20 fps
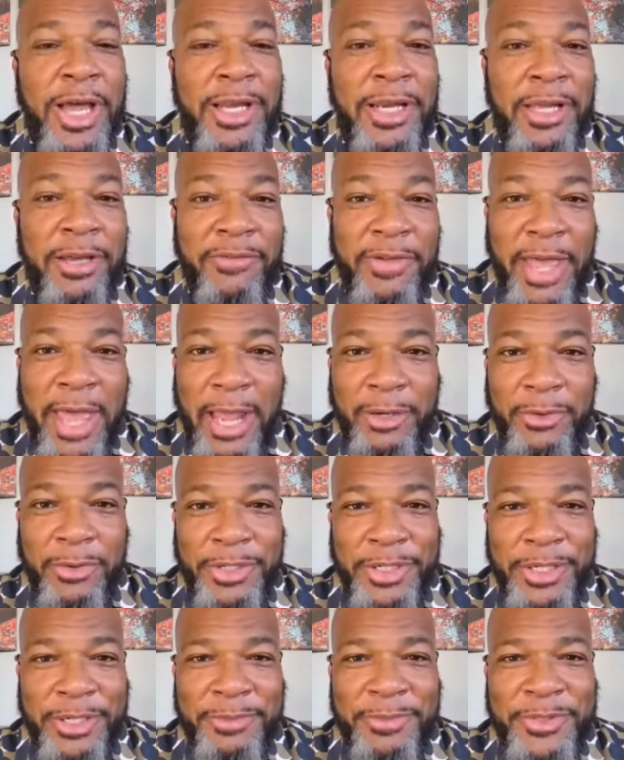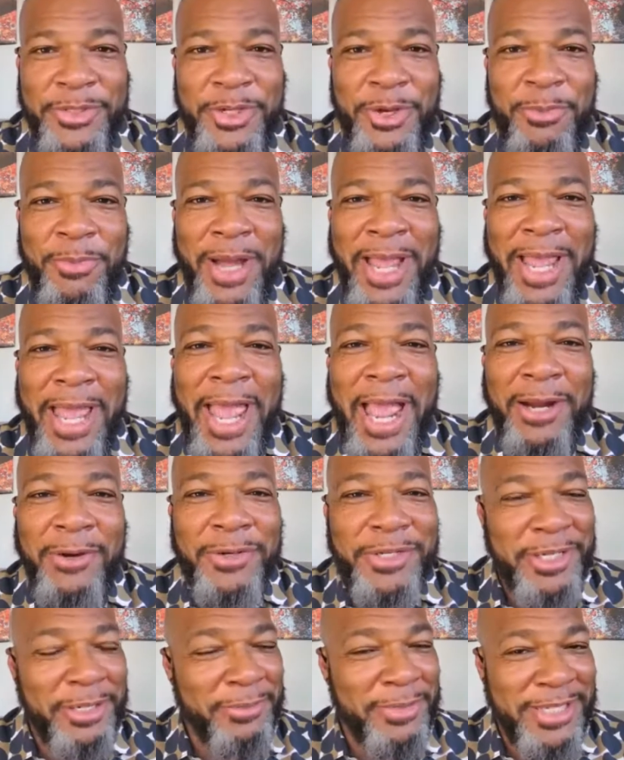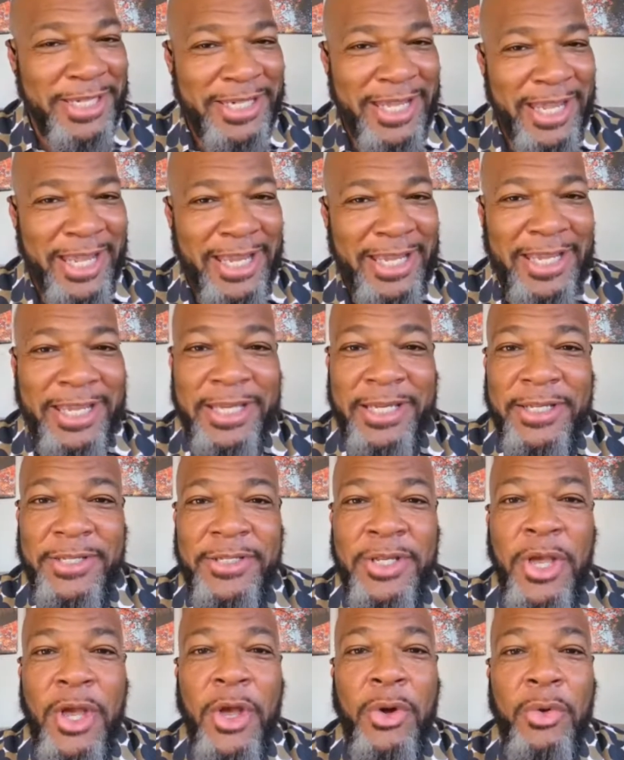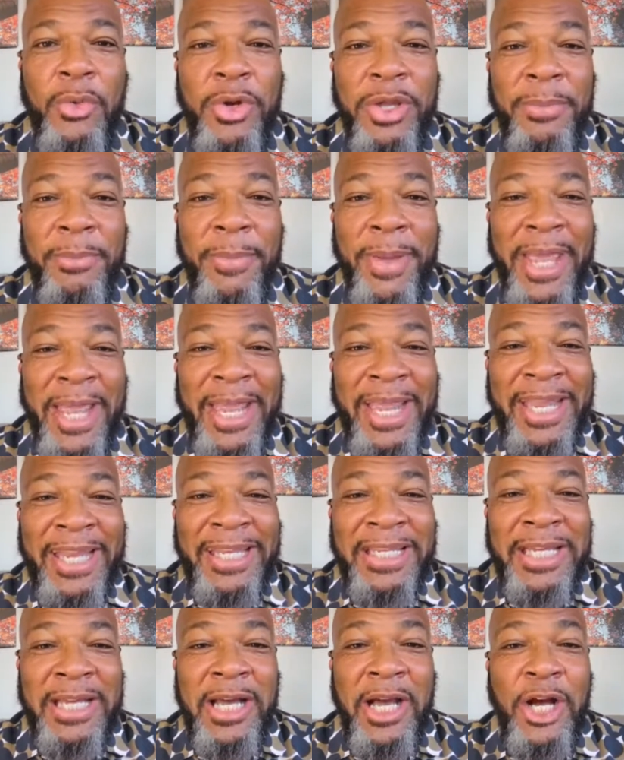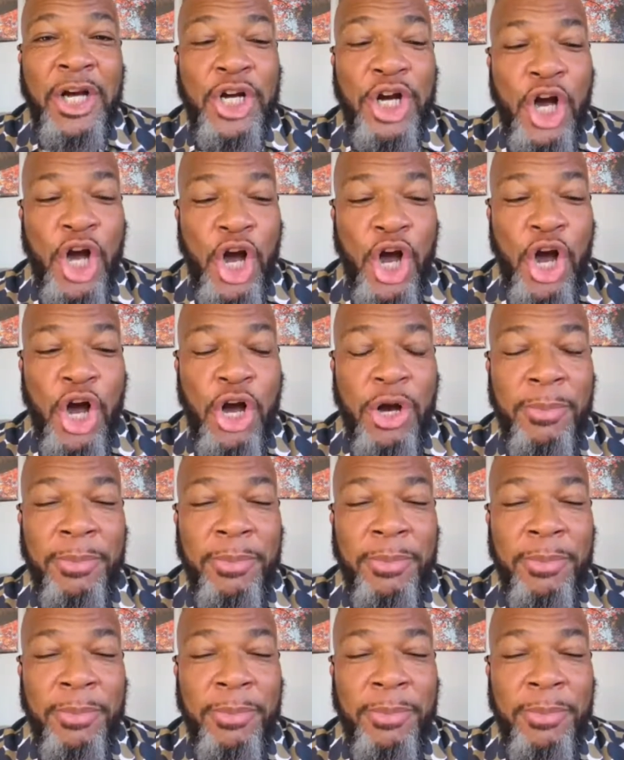love acronyms. So my acronym today is remain calm.